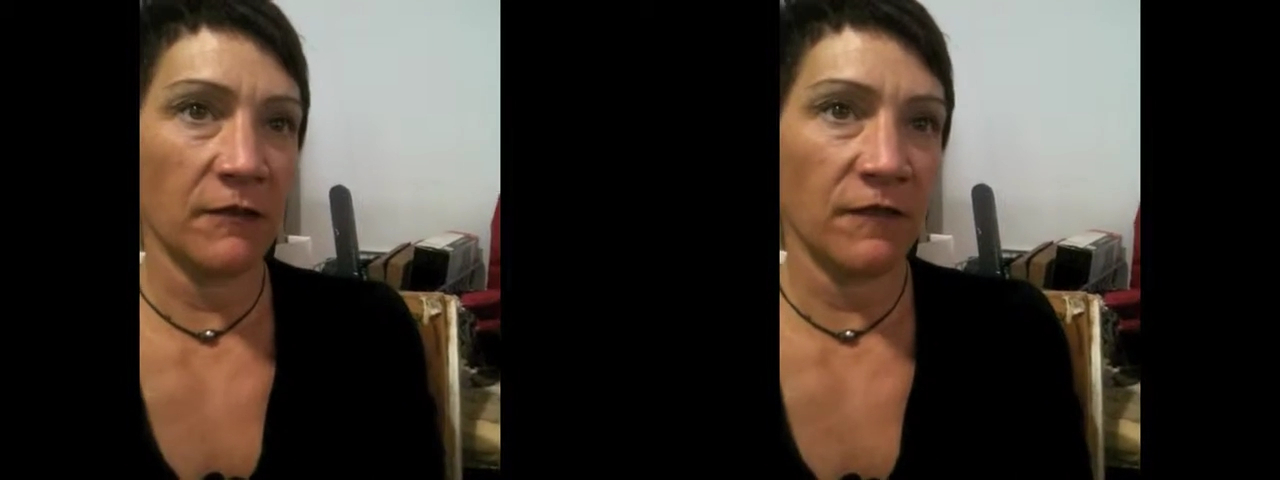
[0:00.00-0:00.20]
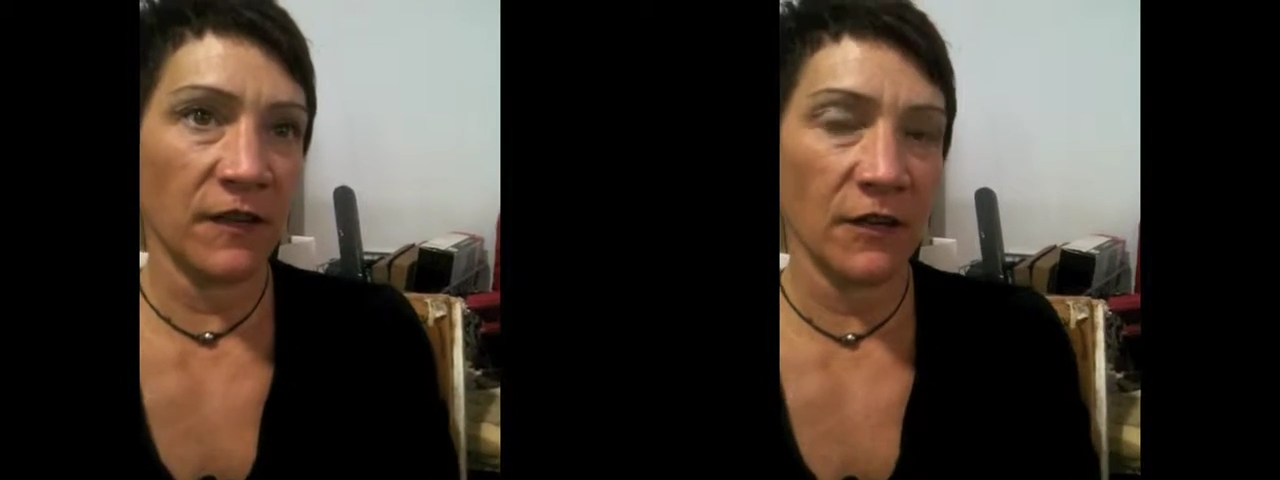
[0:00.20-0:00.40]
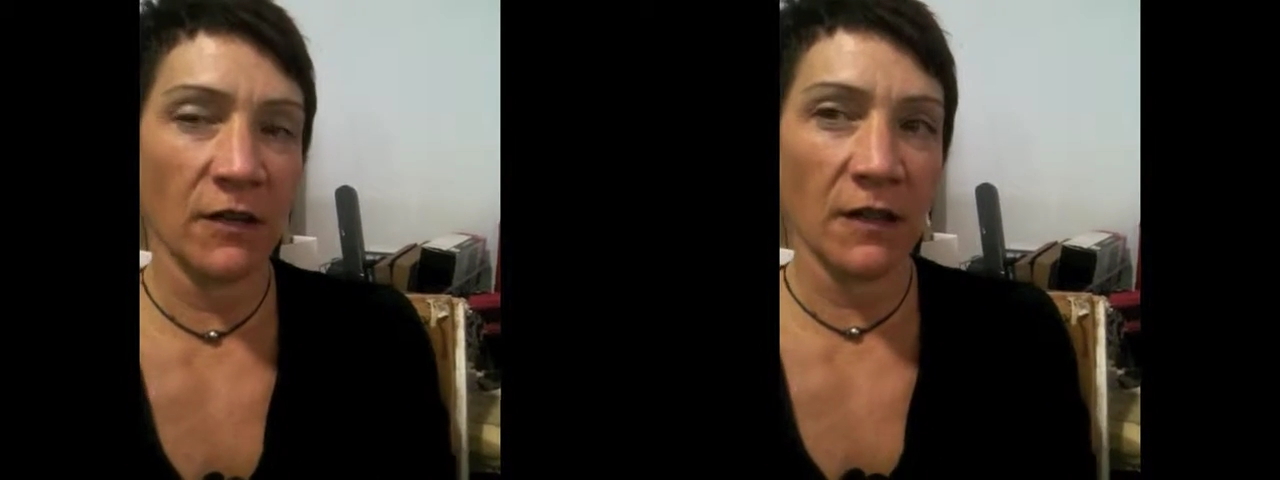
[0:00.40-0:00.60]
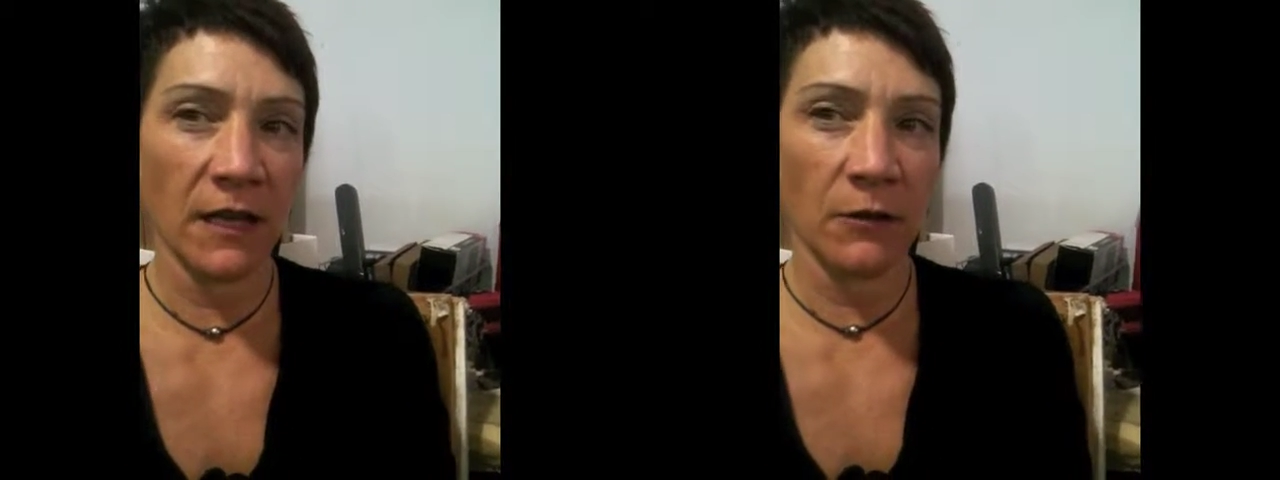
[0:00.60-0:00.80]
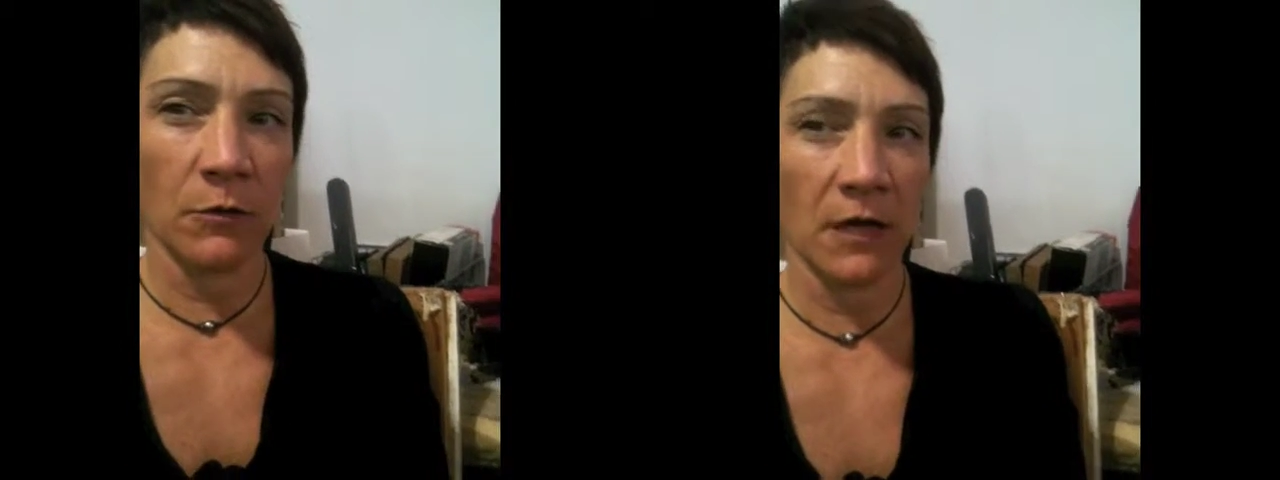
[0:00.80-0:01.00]
I feel
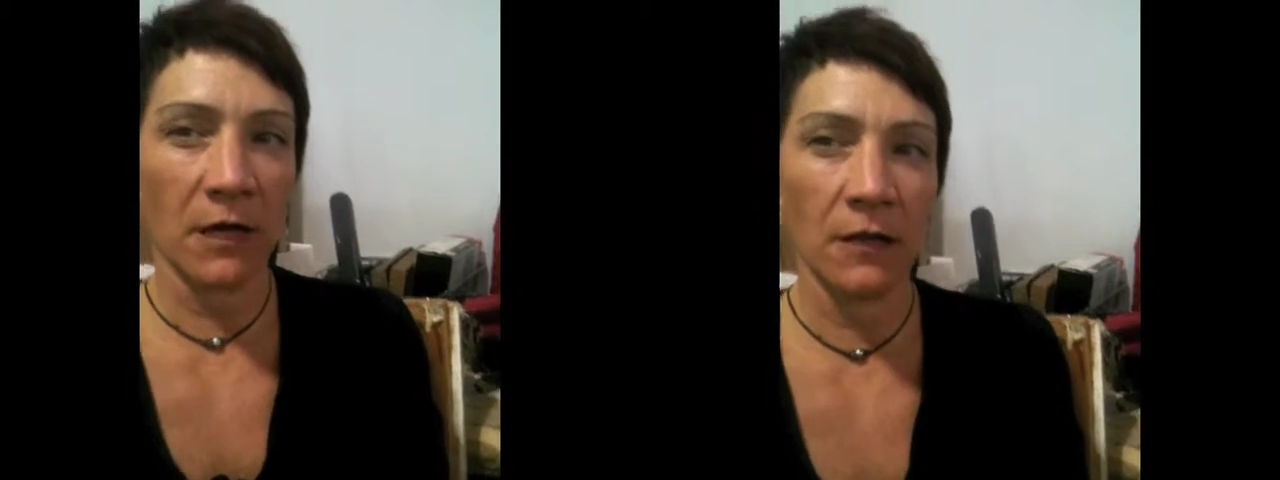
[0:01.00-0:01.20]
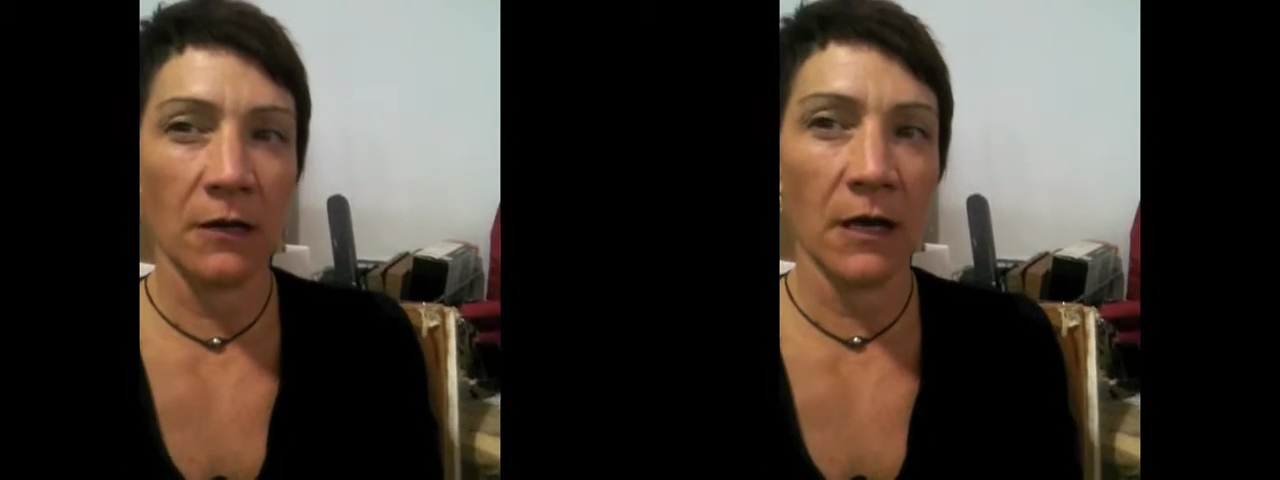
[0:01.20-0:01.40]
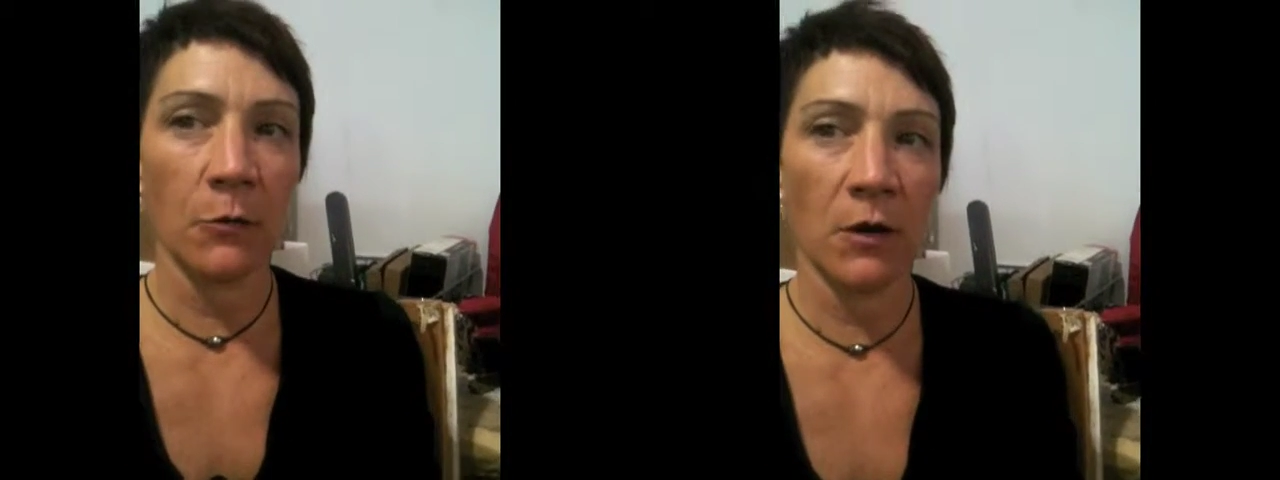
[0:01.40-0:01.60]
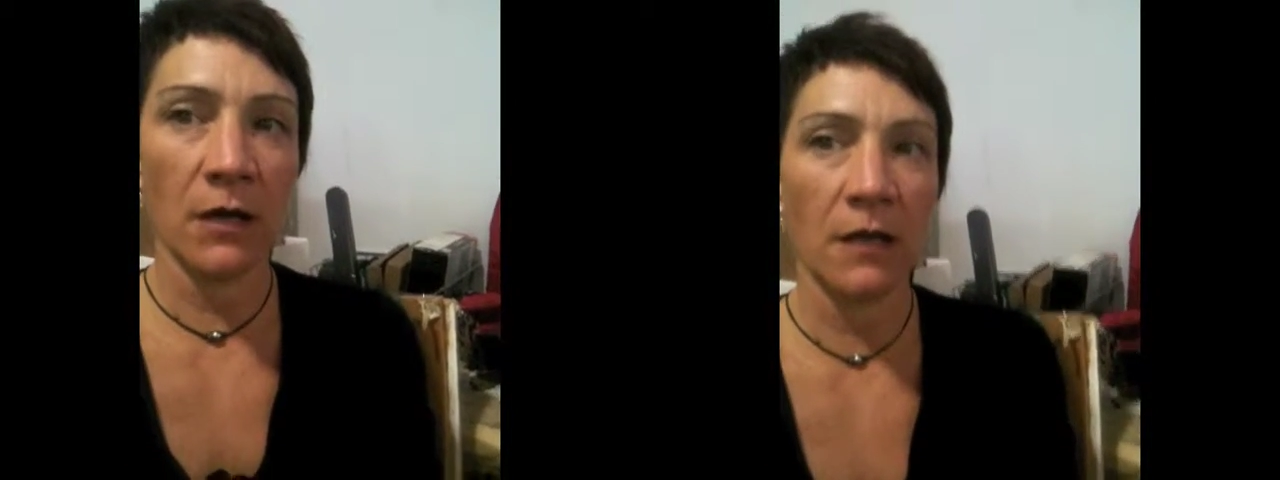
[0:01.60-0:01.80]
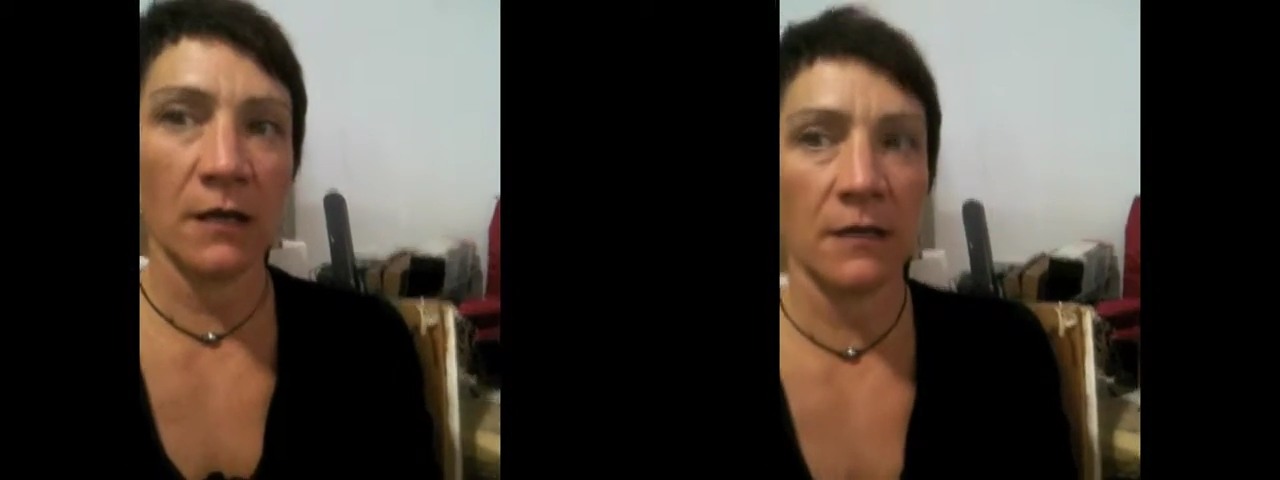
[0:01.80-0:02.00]
like what color I want,